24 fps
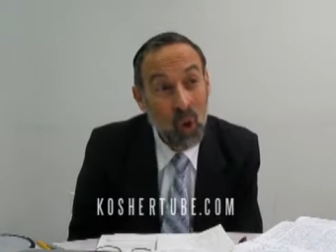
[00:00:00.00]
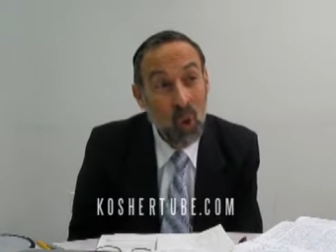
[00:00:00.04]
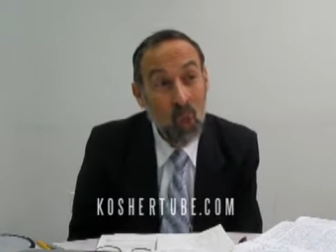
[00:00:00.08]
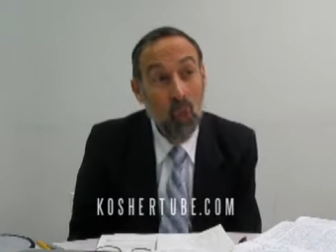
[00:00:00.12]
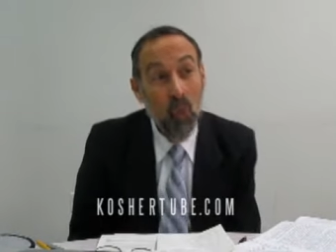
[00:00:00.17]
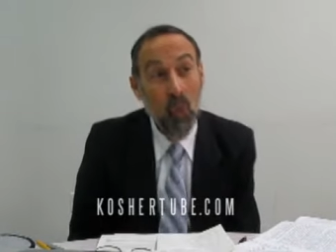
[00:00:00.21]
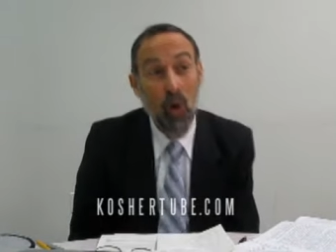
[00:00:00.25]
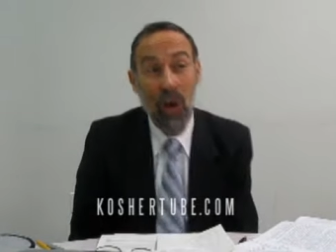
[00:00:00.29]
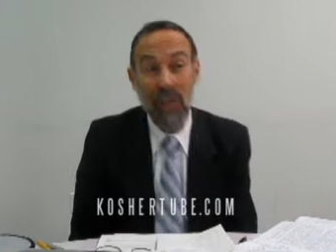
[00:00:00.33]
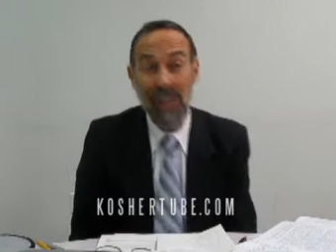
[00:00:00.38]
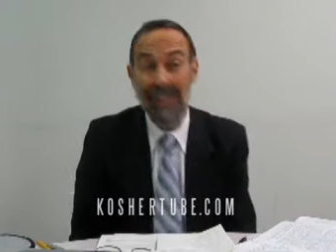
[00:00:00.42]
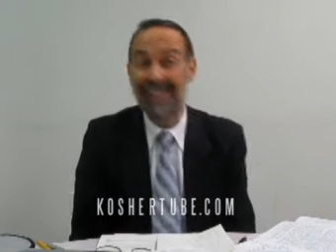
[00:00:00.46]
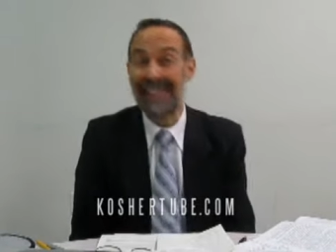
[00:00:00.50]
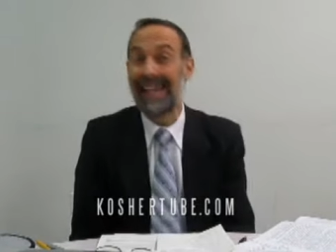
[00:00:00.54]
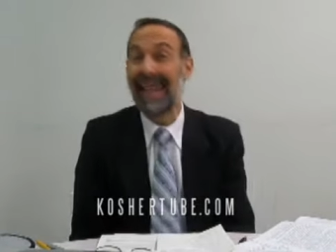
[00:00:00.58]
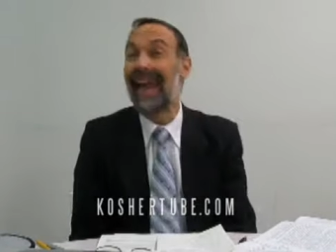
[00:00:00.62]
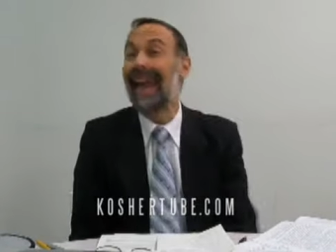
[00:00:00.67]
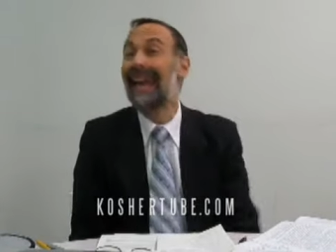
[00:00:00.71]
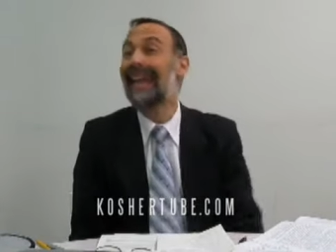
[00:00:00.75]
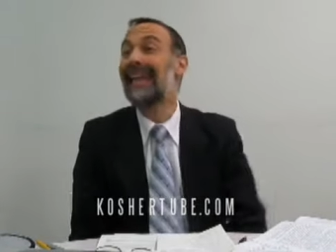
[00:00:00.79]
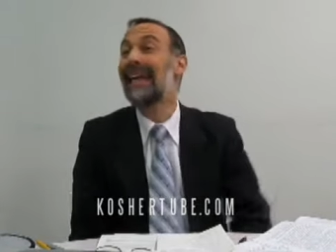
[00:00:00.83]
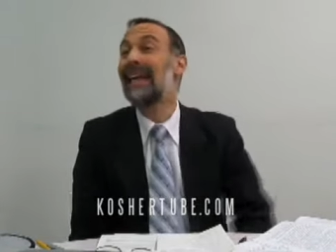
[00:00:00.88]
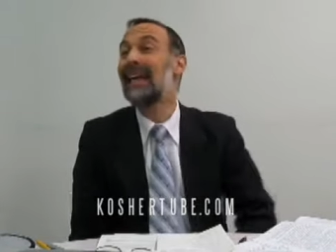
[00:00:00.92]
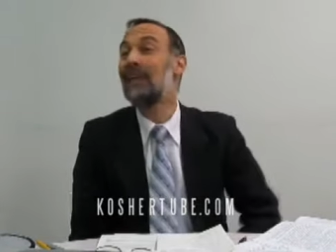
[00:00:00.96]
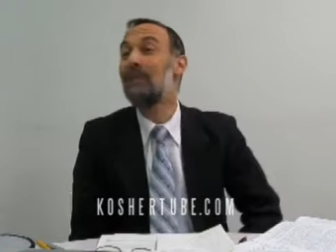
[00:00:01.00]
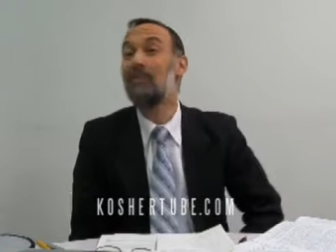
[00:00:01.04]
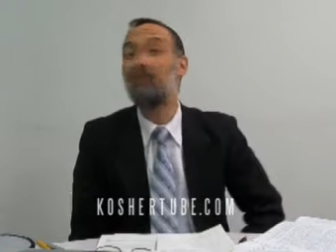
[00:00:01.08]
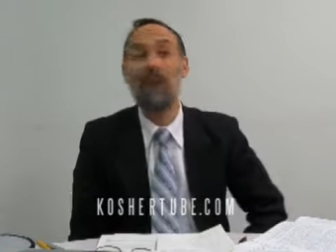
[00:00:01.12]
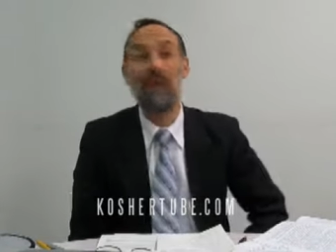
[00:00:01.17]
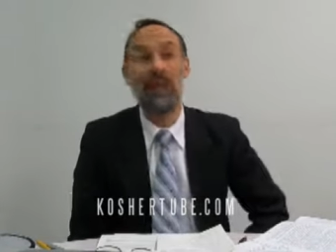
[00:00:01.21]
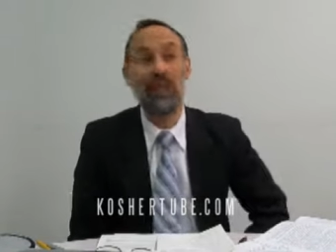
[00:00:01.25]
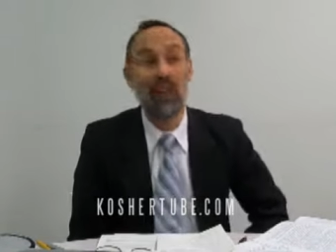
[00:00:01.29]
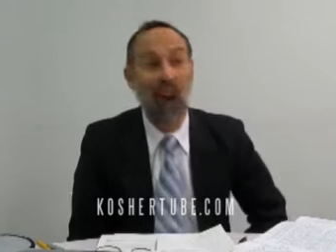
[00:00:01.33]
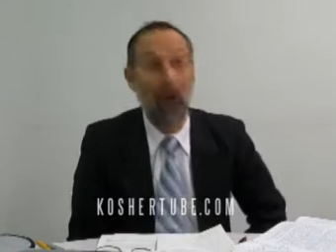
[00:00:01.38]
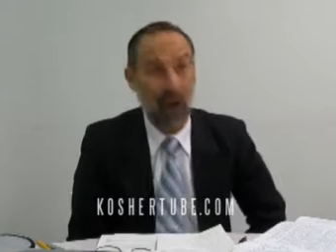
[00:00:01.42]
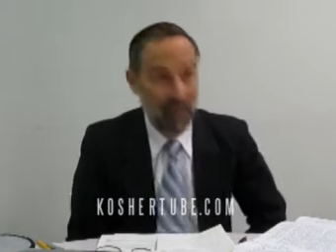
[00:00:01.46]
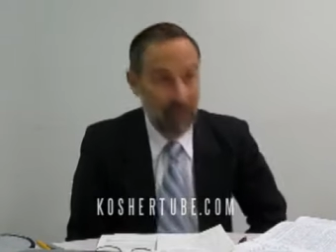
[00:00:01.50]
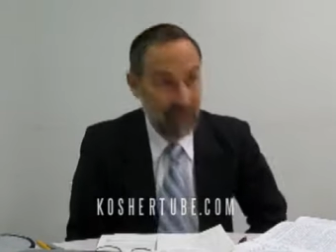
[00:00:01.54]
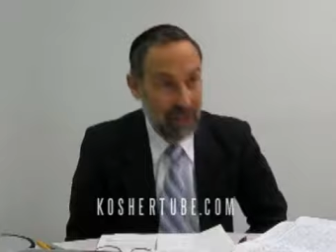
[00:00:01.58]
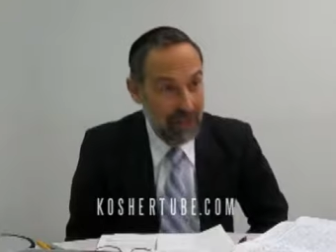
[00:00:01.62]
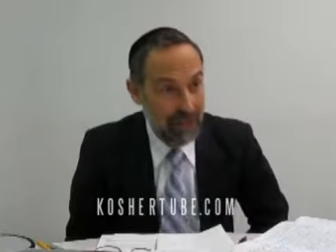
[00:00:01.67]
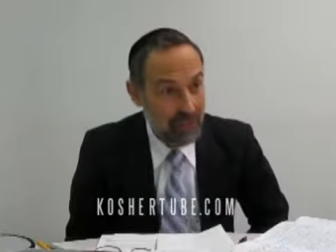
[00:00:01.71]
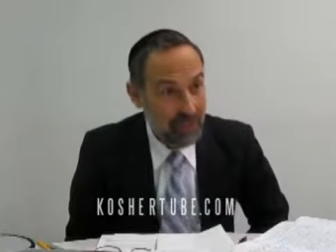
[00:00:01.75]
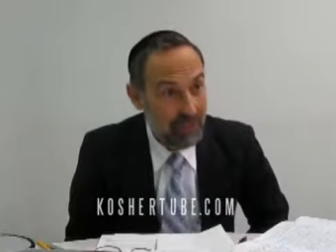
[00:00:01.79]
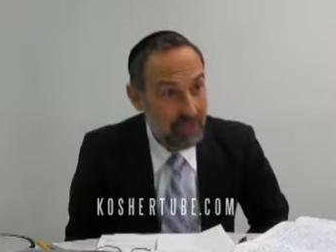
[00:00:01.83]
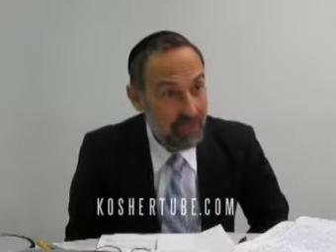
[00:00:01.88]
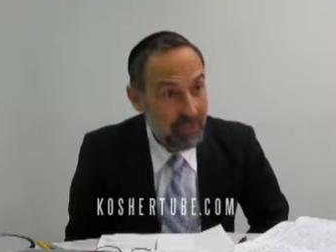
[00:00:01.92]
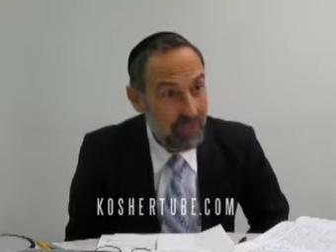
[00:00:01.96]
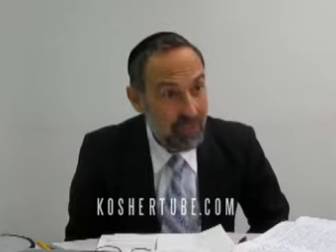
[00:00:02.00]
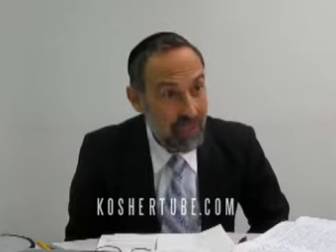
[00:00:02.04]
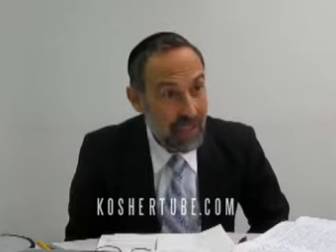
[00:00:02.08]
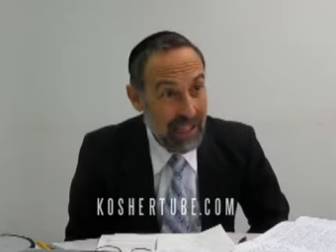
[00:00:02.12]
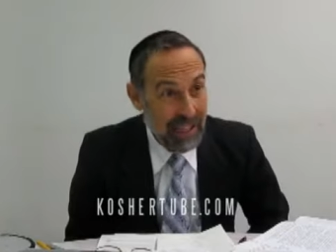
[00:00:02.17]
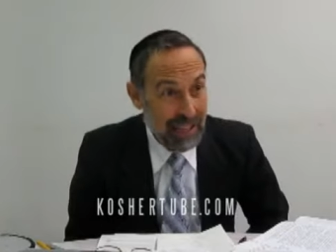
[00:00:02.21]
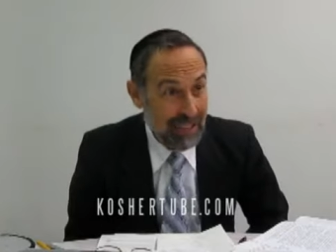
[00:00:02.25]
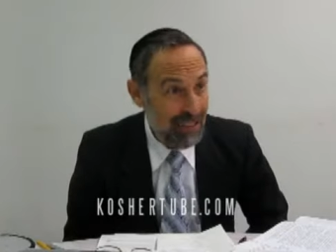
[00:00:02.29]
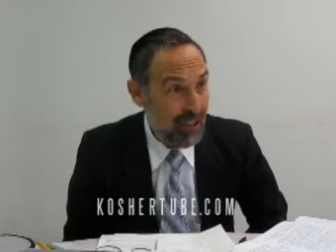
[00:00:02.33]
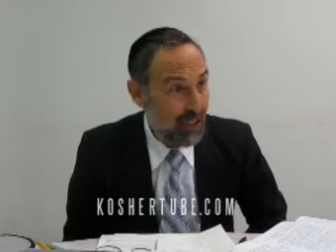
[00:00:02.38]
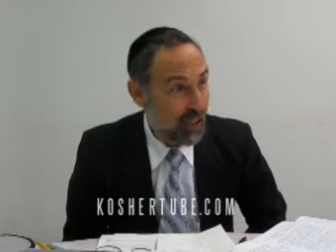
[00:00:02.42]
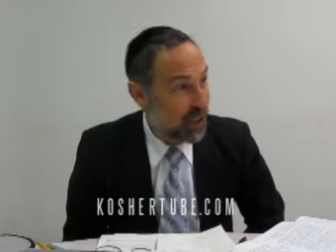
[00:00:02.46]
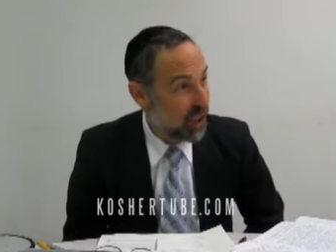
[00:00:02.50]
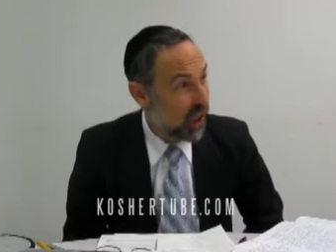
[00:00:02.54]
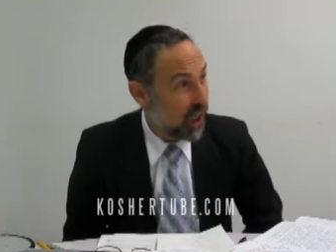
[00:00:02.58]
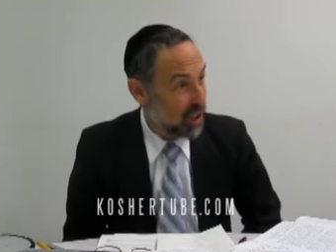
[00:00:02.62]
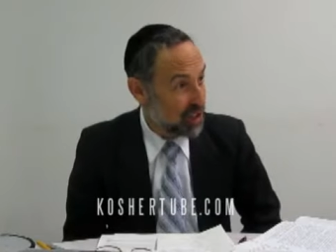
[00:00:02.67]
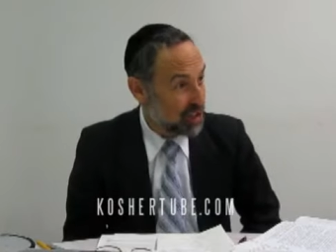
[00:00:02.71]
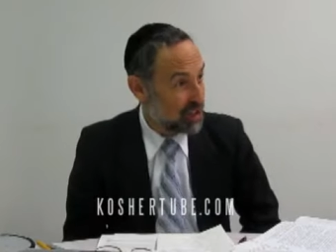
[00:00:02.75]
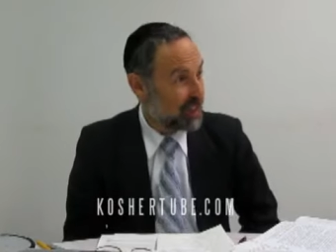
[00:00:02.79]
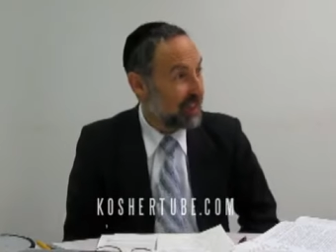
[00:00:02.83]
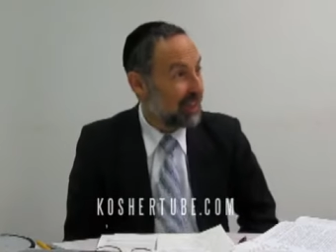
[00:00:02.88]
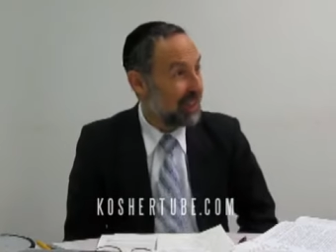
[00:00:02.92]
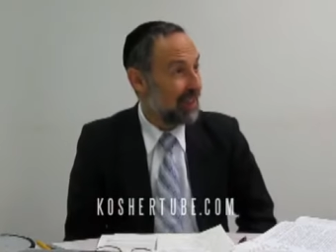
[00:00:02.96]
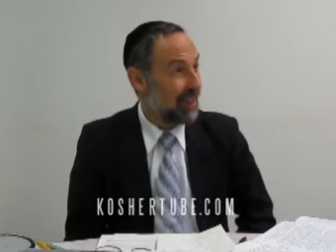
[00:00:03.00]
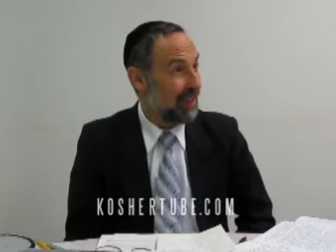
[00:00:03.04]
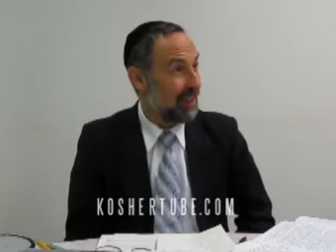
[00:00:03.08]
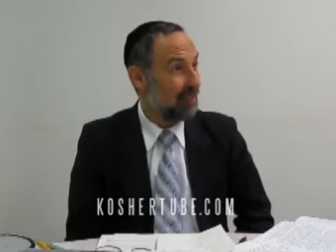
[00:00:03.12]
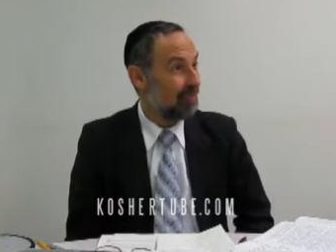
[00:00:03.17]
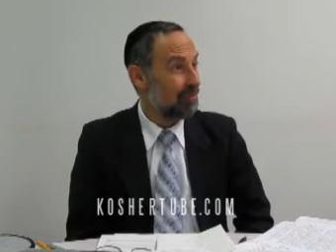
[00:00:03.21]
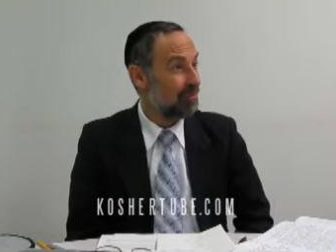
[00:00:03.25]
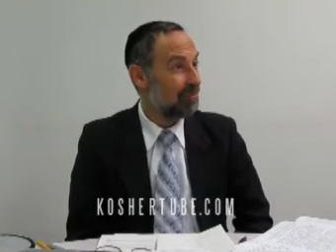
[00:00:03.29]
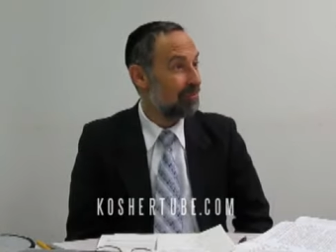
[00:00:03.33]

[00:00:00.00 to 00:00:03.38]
was taking Binyamin into custody,